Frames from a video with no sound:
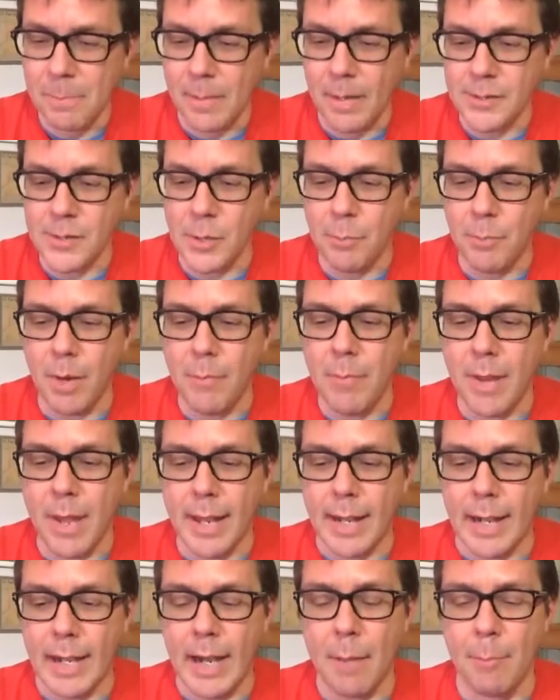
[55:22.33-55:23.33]
So
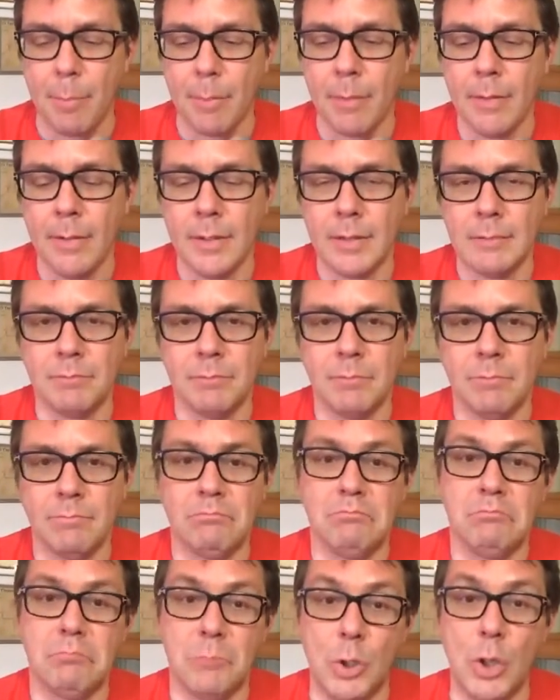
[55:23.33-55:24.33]
Premiere Clip,
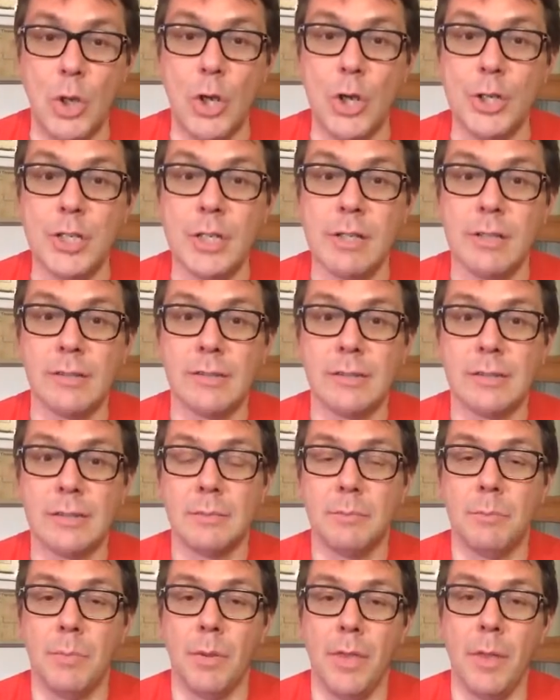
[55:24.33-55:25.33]
good,
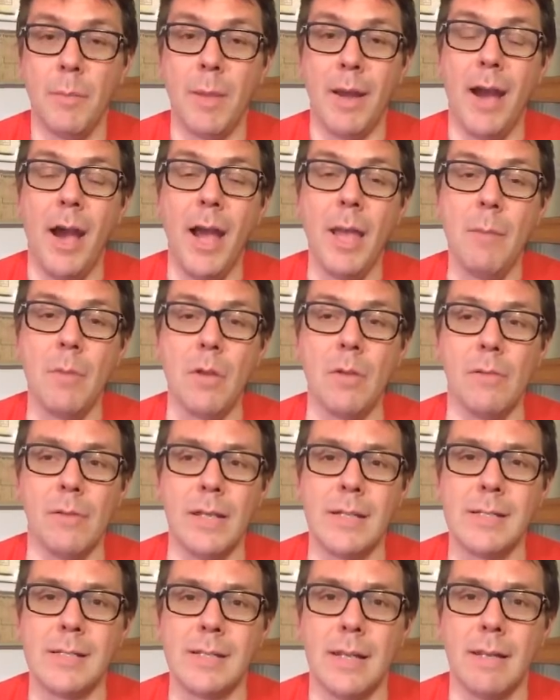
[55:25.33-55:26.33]
but the thing about
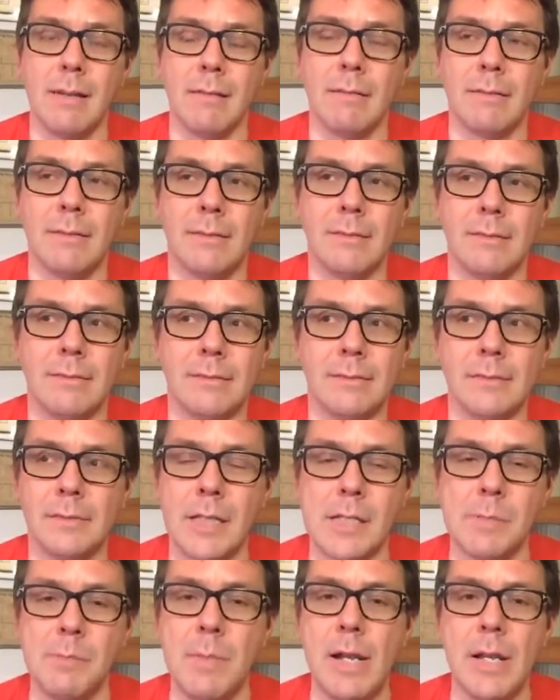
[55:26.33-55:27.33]
iMovie is that
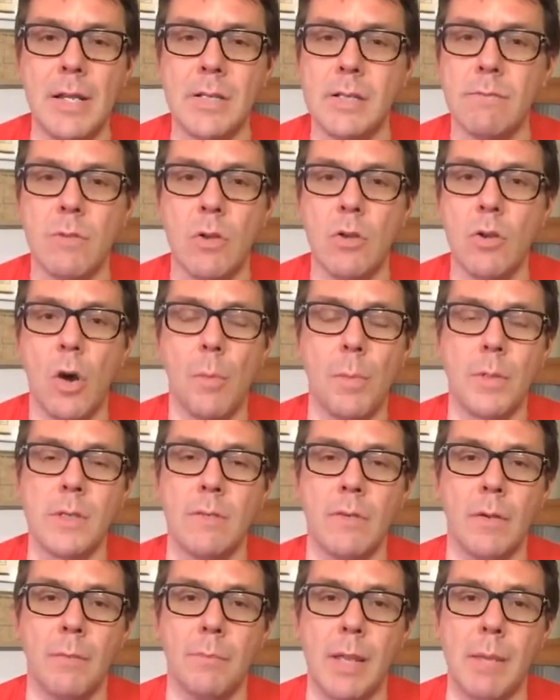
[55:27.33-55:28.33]
there's millions of new copies
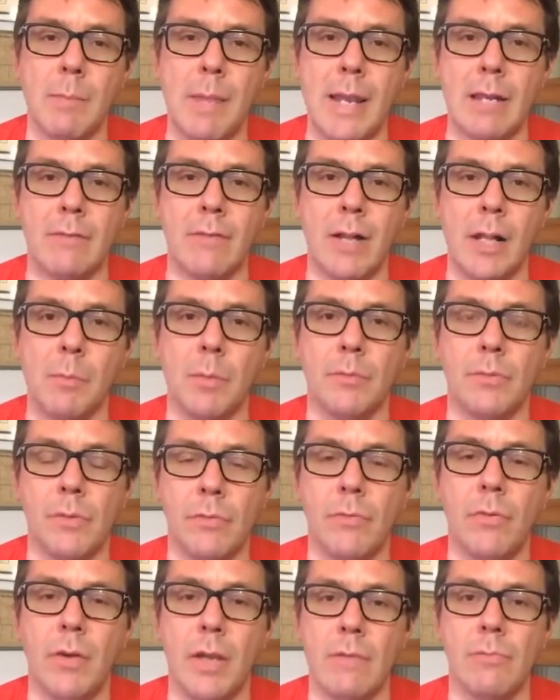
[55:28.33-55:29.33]
of it being made available for
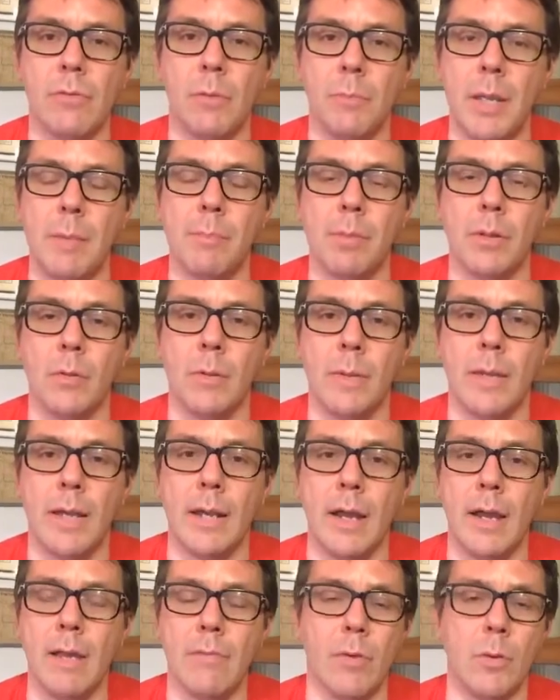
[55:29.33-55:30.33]
free for people who get
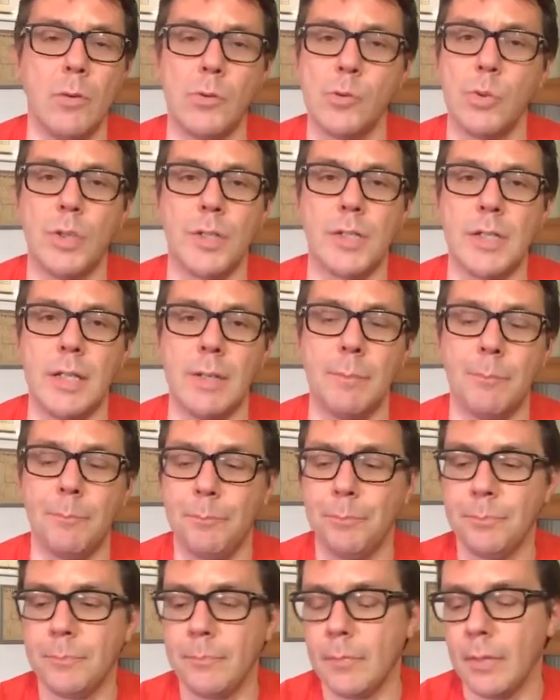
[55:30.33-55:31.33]
iPhones all the time,
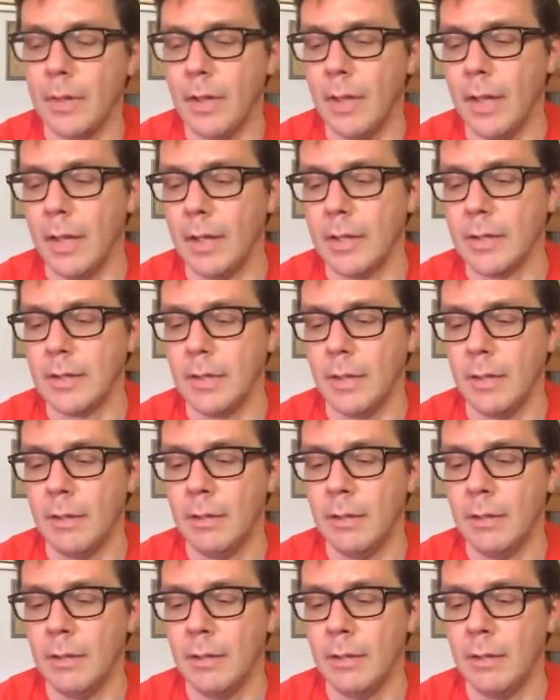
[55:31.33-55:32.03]
and